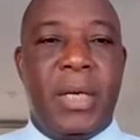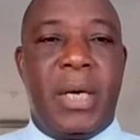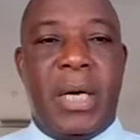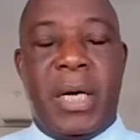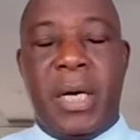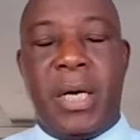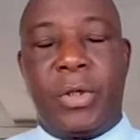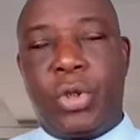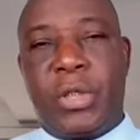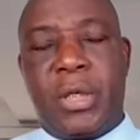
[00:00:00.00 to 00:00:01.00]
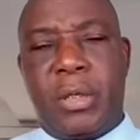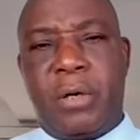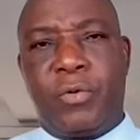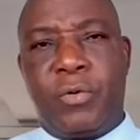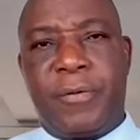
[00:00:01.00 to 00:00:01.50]
A total
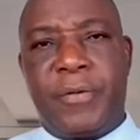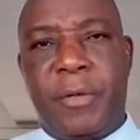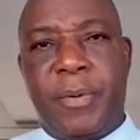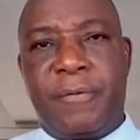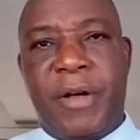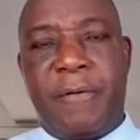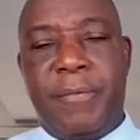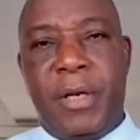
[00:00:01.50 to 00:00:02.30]
of 250.5